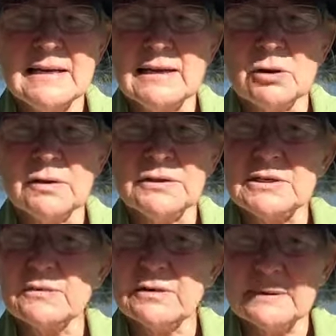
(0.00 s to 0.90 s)
and all the
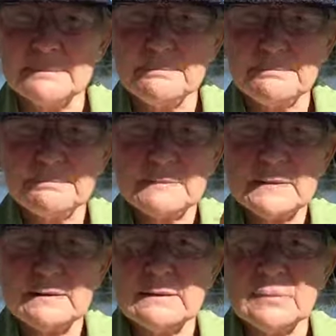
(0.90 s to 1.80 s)
different
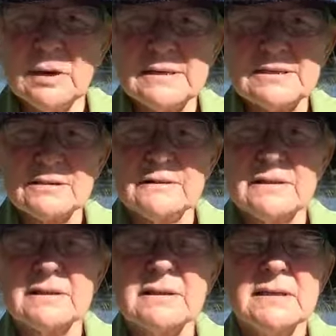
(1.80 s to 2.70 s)
parts of it.